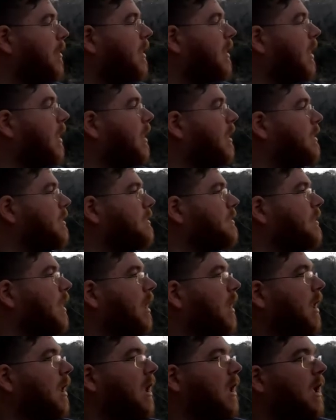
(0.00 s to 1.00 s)
because
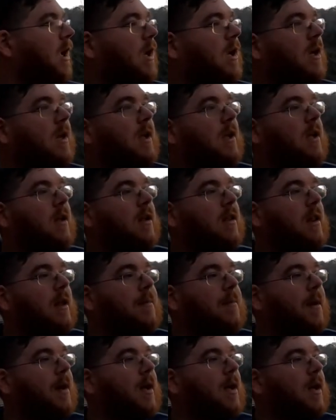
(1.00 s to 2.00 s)
luckily they
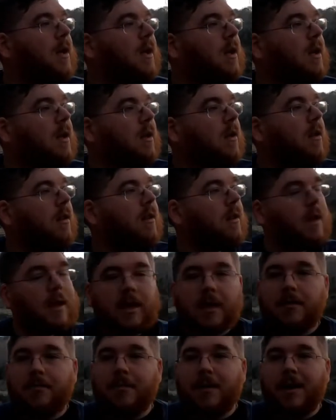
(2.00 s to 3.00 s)
made the
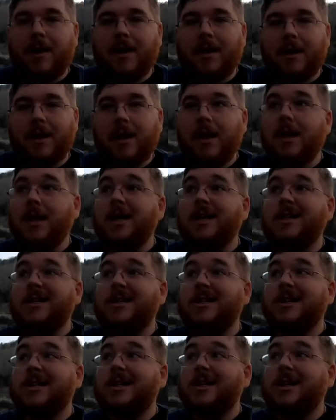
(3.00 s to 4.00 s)
headband
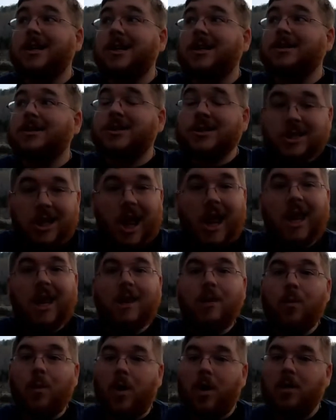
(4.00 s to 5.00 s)

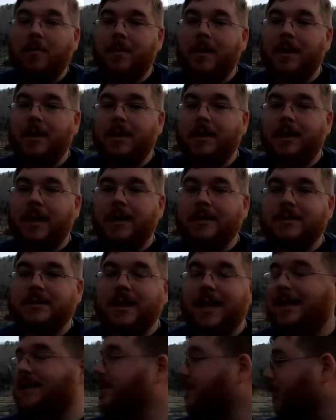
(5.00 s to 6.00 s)
slightly watermelon head
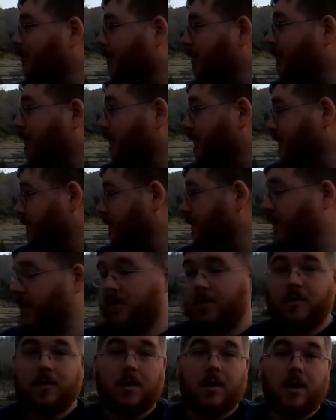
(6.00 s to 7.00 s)
size approved,
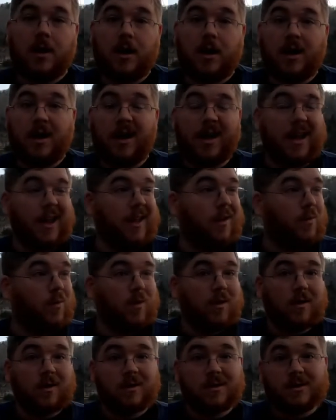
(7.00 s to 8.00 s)
so it
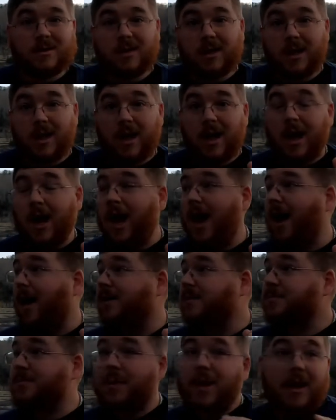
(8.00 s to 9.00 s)
works.
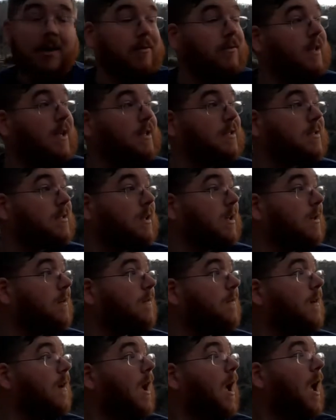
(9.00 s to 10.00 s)
I was playing with that
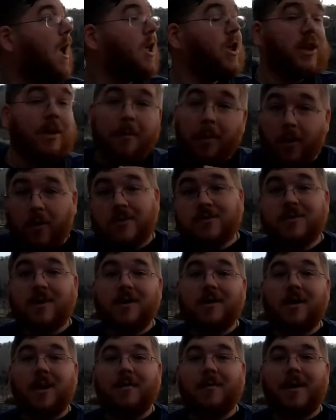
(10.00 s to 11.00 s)
stuff. Your boy's
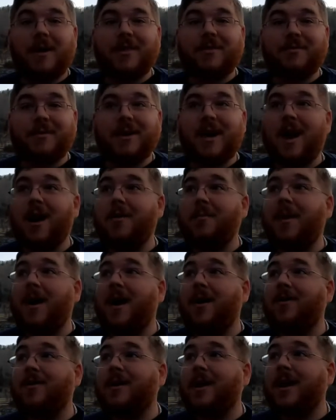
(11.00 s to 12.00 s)
running on about a 3-hour
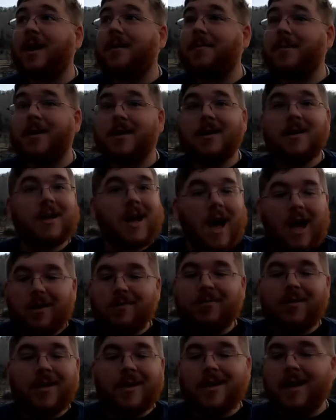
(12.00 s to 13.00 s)
power nap.
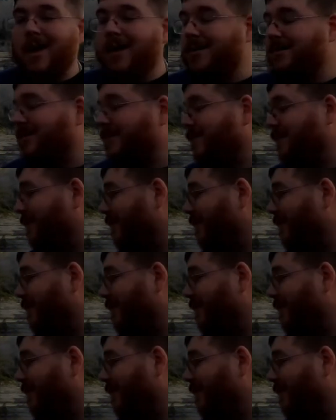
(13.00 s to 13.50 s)
Gotta bring y'all some